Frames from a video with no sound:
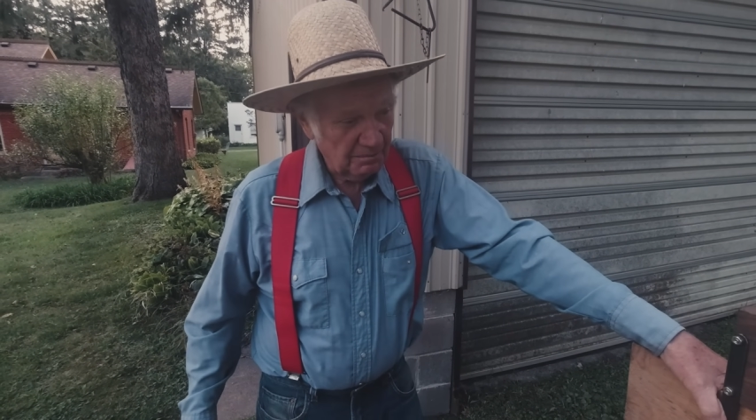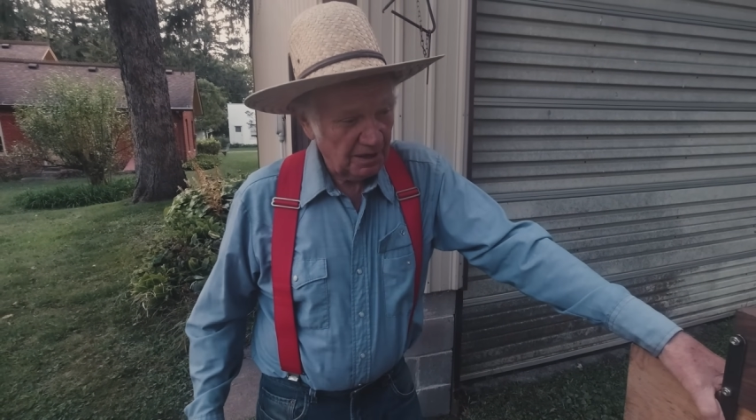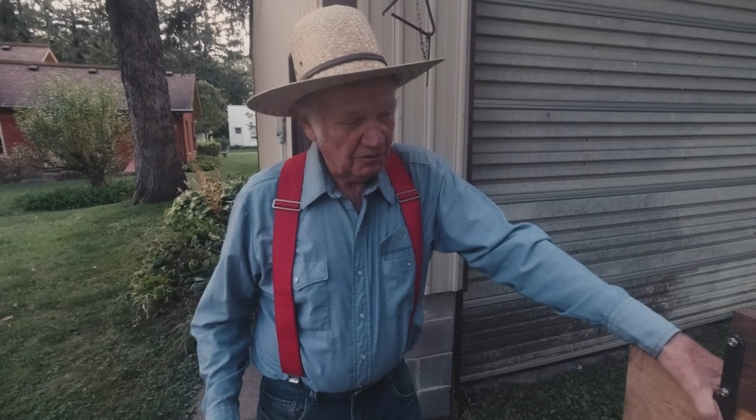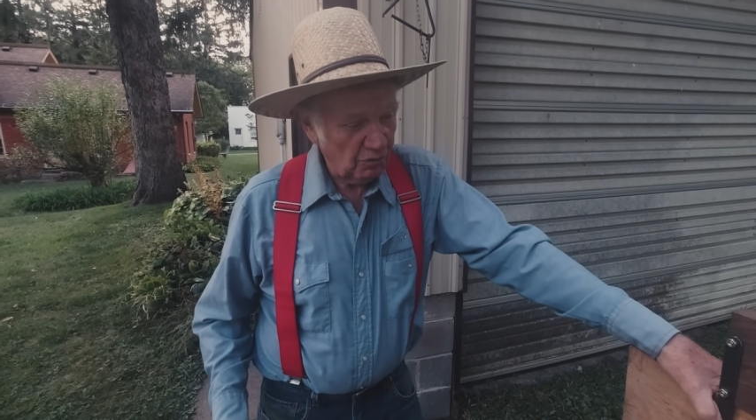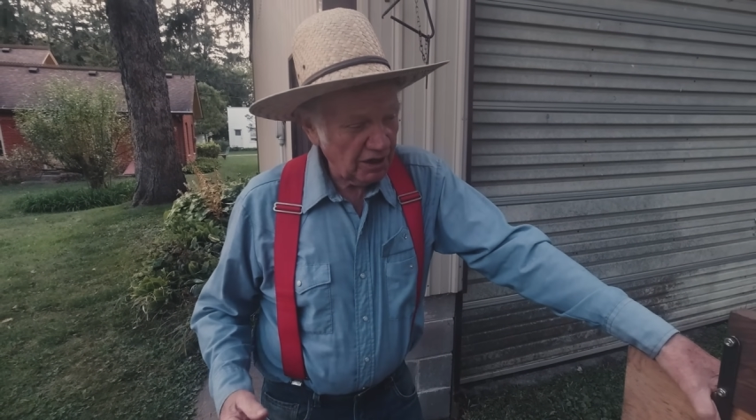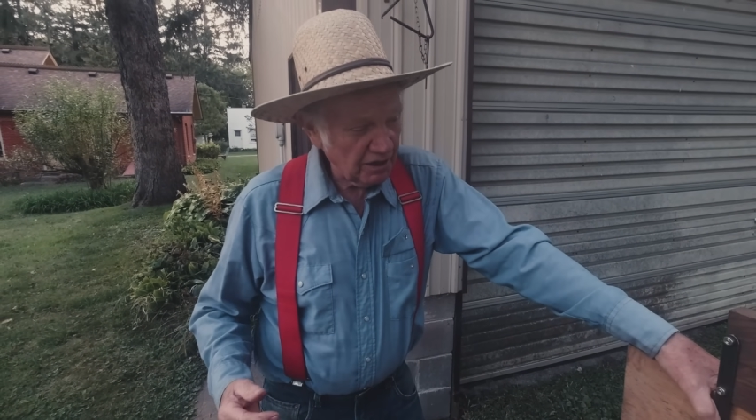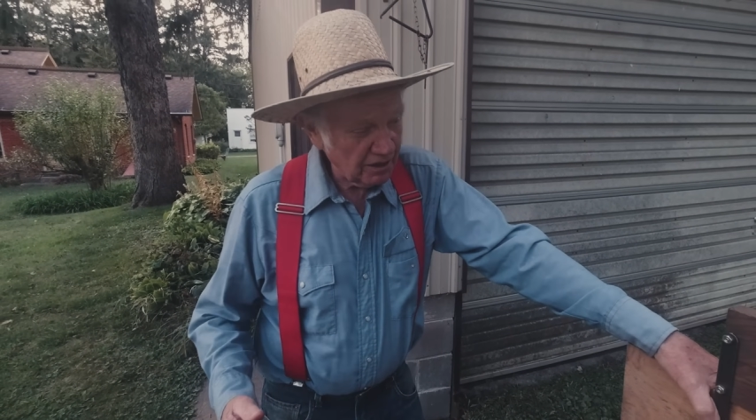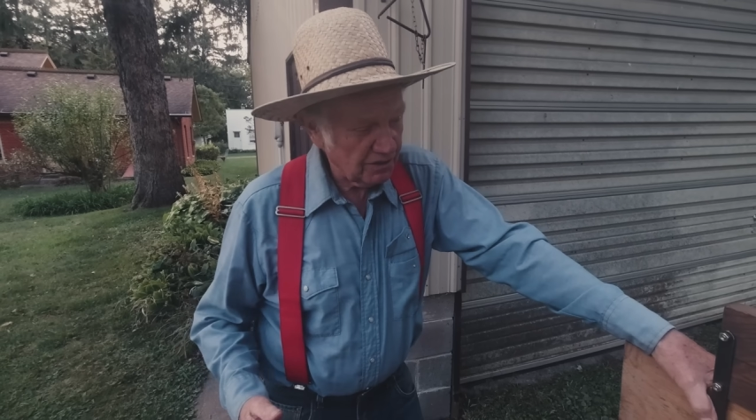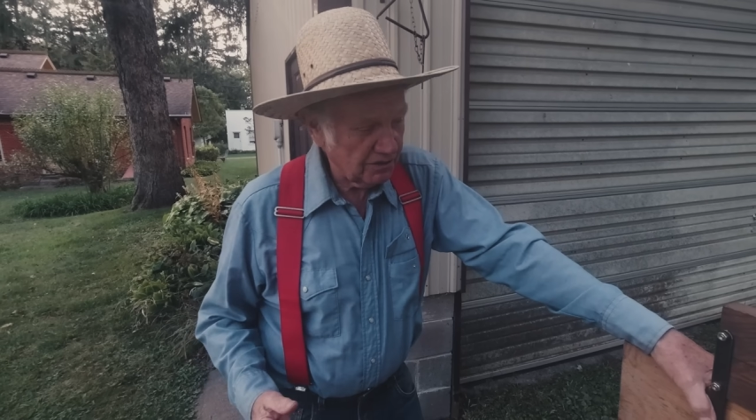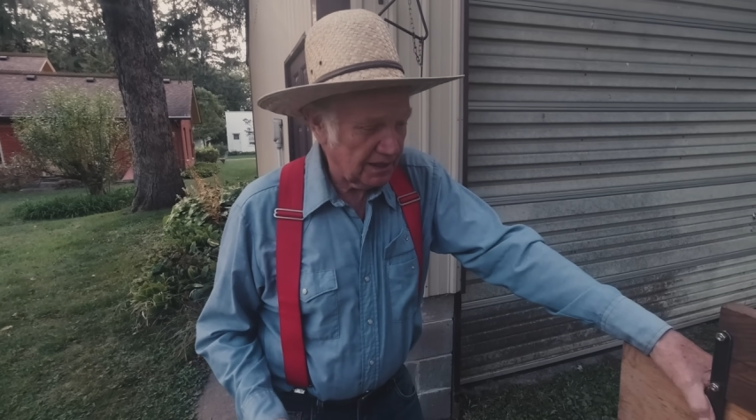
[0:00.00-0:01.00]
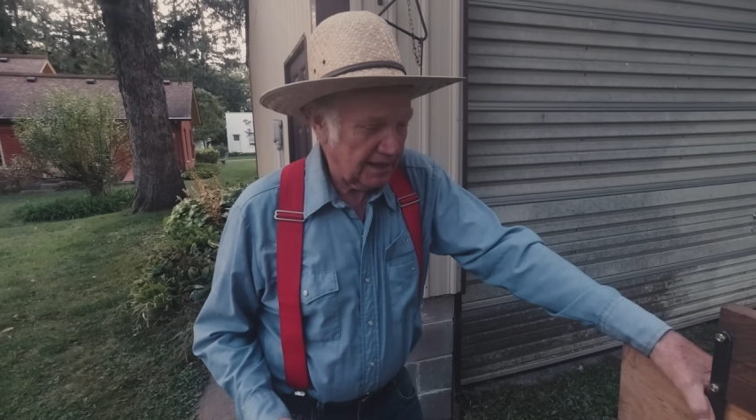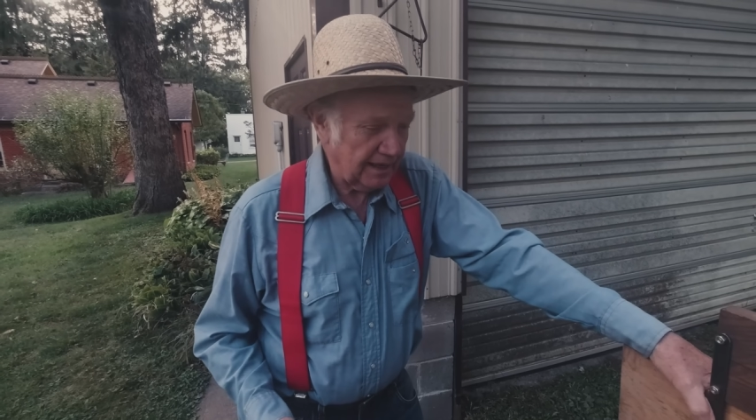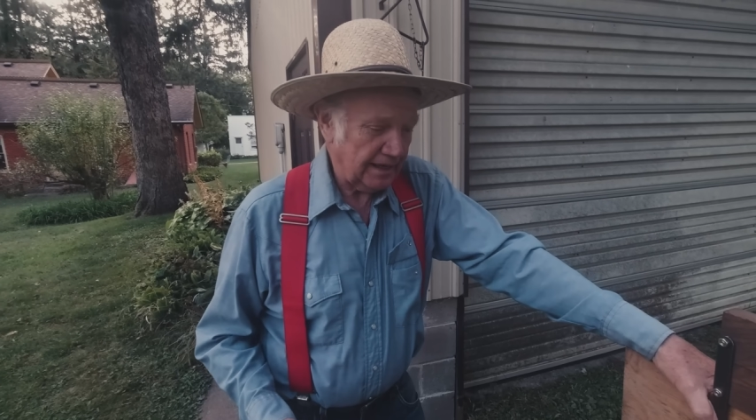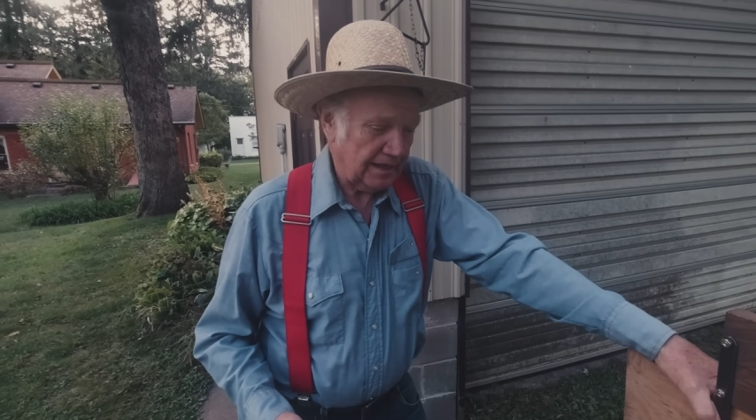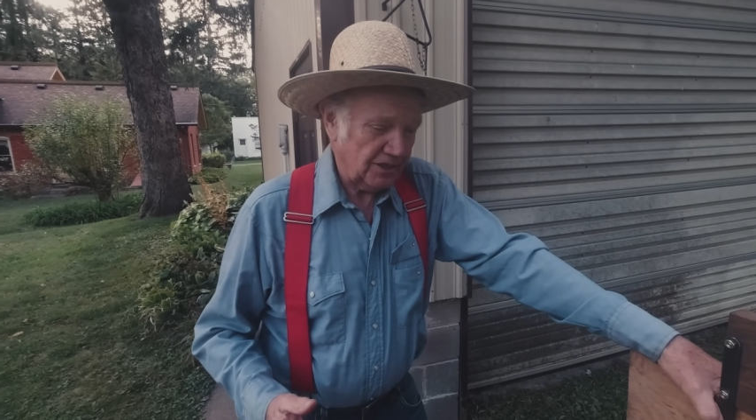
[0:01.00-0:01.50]
But what we're going to do
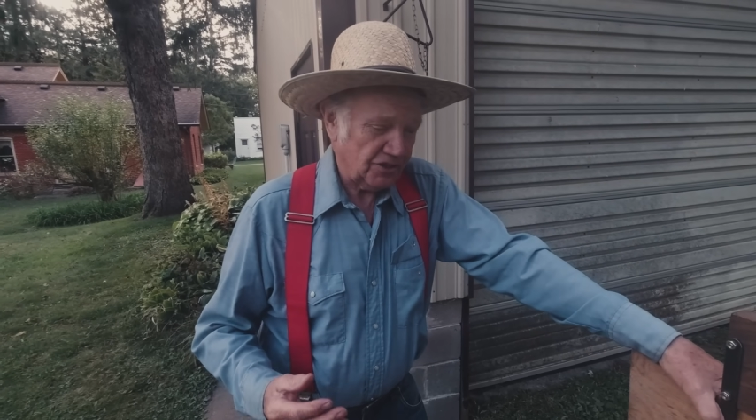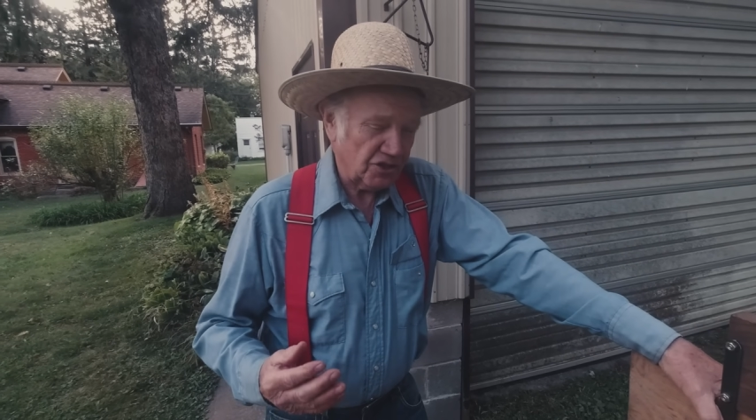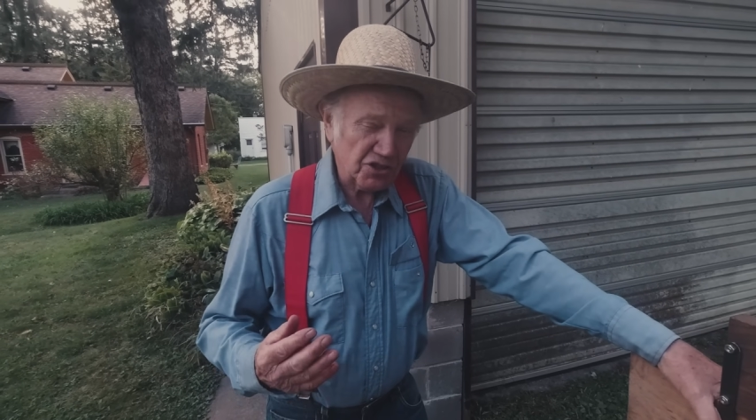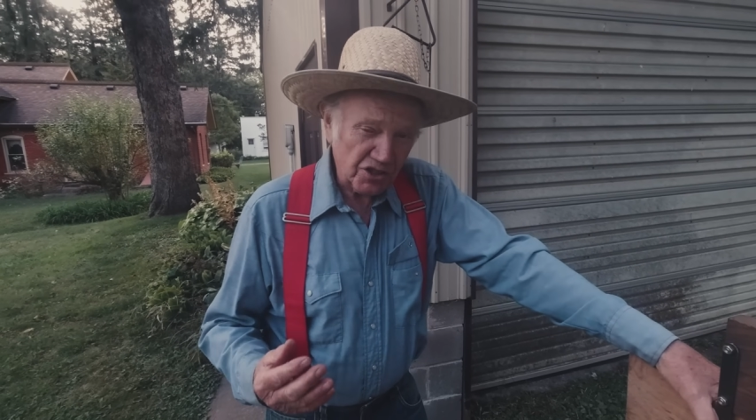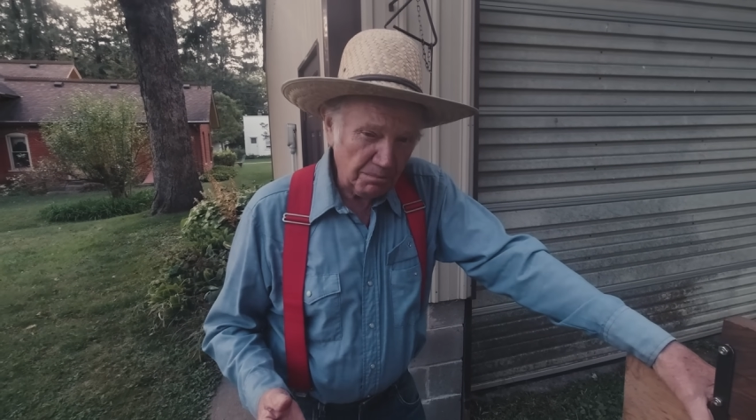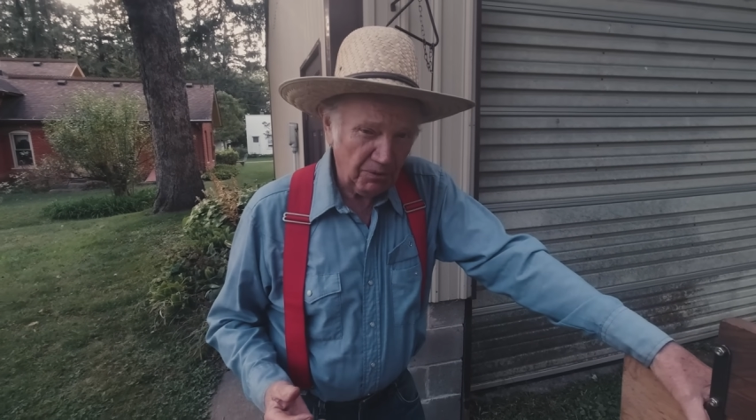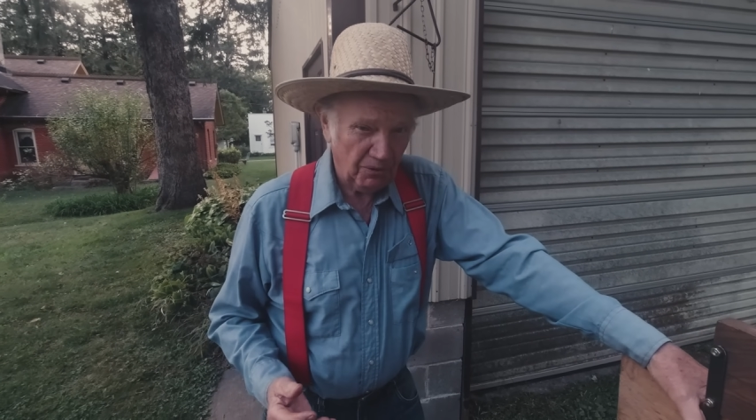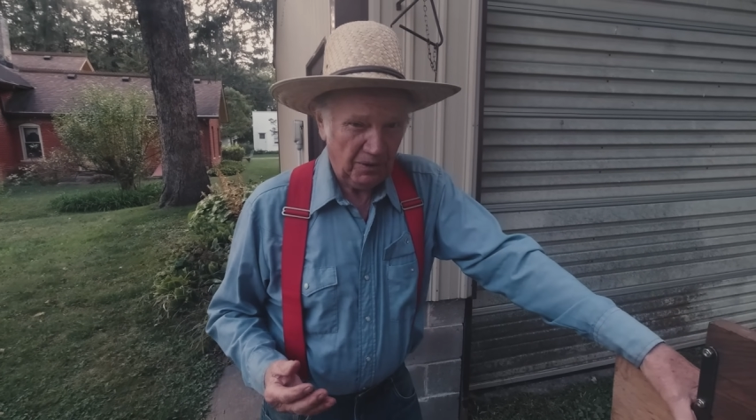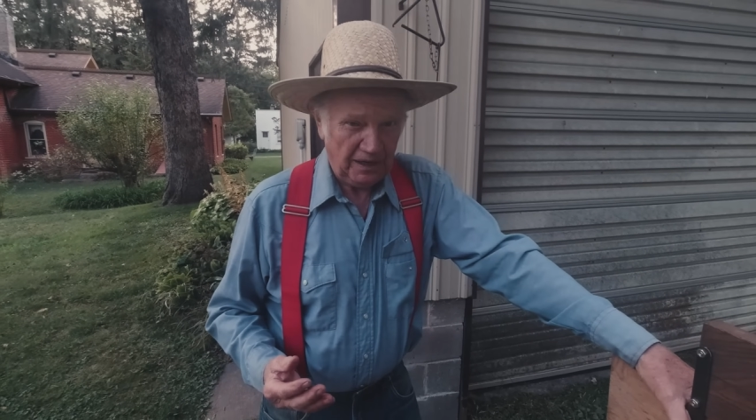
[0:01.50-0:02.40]
today is a simple